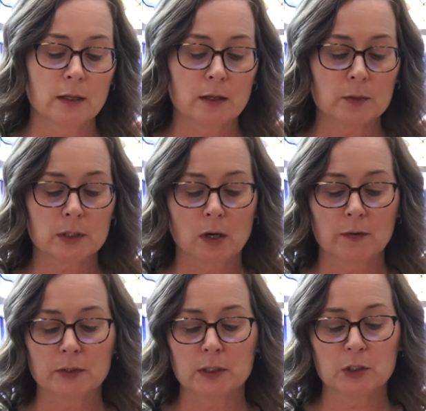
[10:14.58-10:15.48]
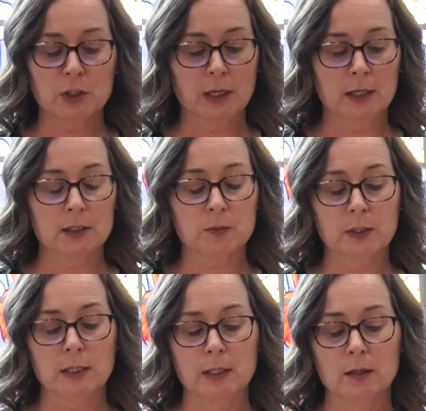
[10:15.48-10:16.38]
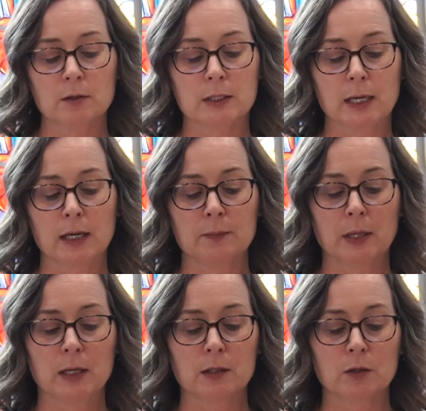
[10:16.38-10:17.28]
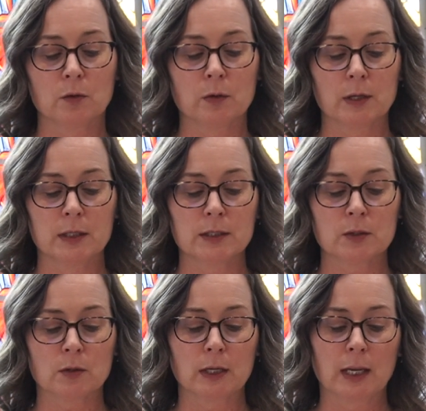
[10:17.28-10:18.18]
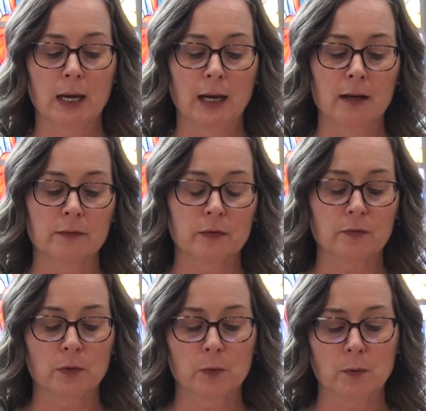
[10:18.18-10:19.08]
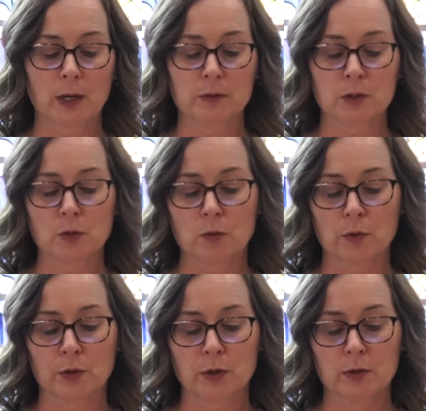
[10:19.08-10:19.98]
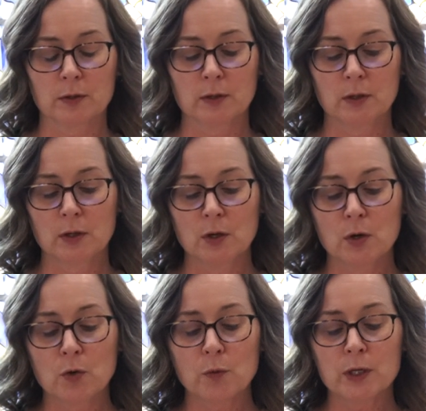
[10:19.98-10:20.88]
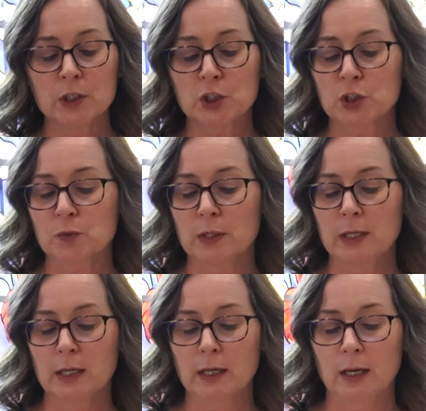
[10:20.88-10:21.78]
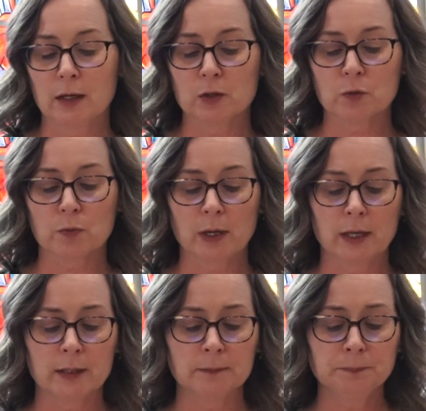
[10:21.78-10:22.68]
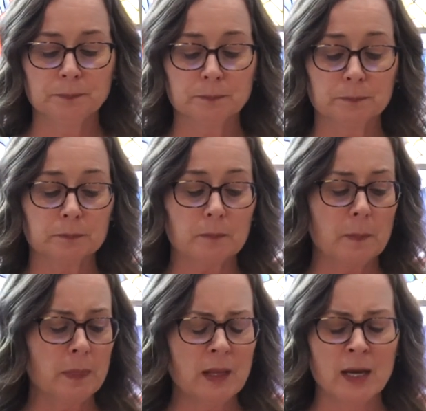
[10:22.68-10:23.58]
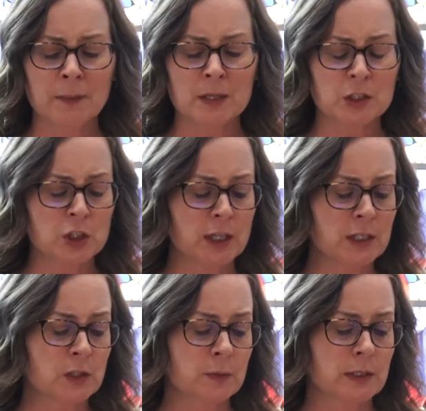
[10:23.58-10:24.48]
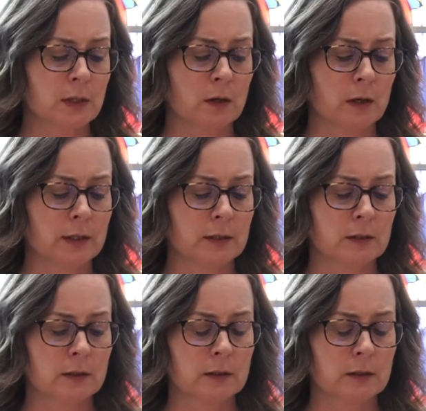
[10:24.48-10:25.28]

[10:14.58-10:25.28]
There was often a chance we'd hear Dad make a noise or laugh from around a corner. We'd shriek and run, and the chase was on.